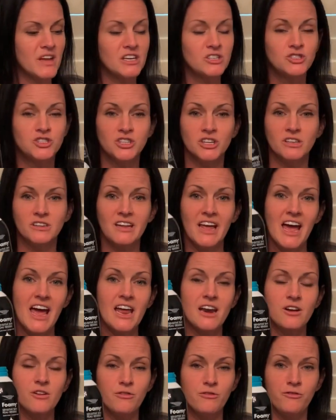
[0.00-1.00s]
Gillette
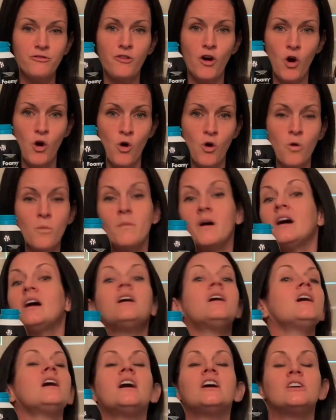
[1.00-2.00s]
foam
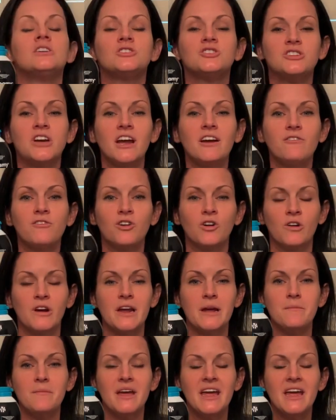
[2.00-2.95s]
shave cream,